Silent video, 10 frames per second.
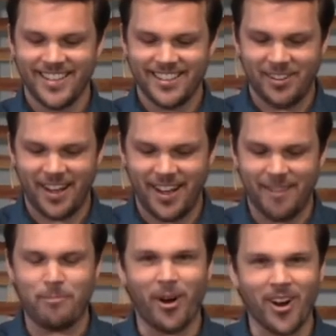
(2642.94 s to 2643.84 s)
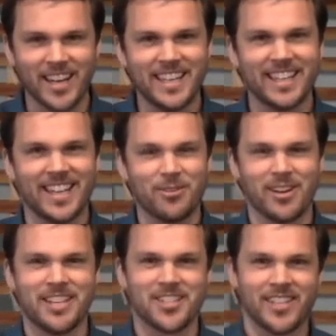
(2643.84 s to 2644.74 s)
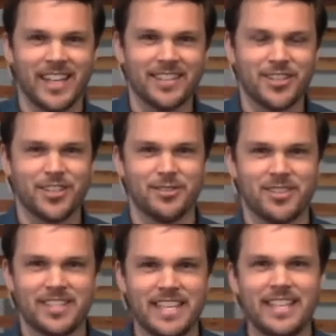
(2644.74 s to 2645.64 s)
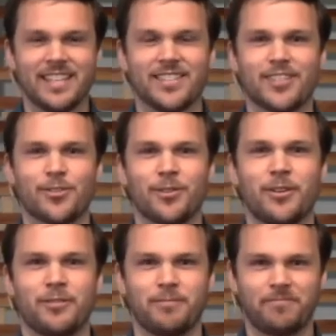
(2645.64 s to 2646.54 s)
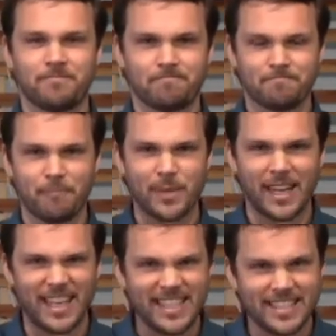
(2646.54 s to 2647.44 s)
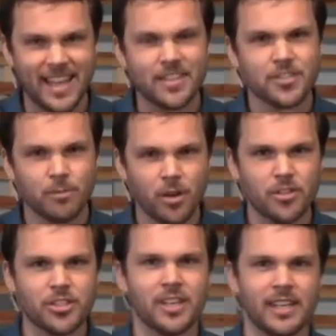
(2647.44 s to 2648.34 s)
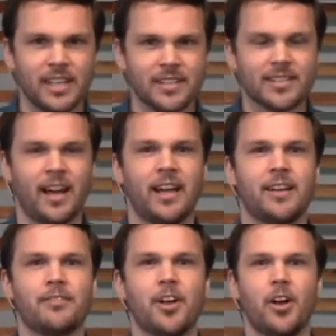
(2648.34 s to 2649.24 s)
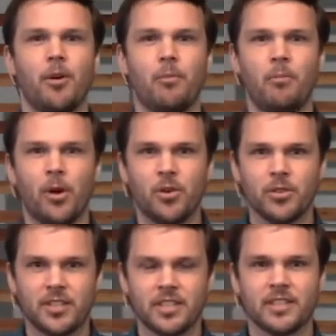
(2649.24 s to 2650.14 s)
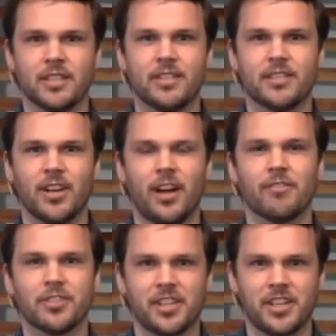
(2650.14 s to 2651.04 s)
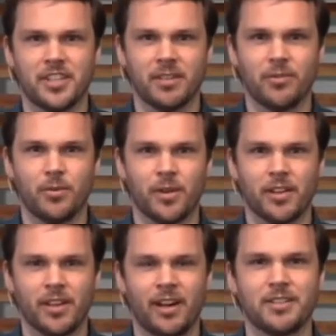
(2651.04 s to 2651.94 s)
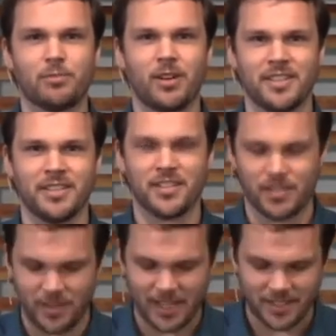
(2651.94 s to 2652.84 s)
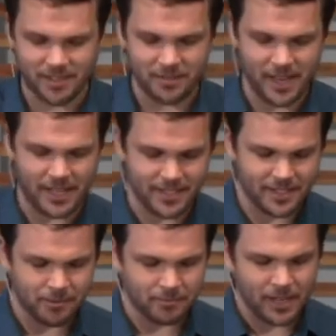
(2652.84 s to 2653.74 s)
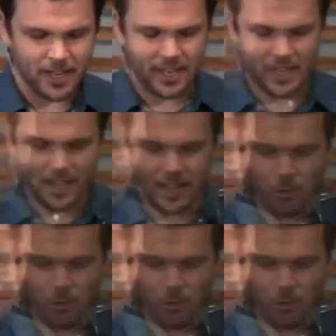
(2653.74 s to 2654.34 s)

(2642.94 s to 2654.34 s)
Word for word: uh, bargaining that we're entering into. You see this sort of intense emotion inside of Moses' conversation with God's presence face to face. One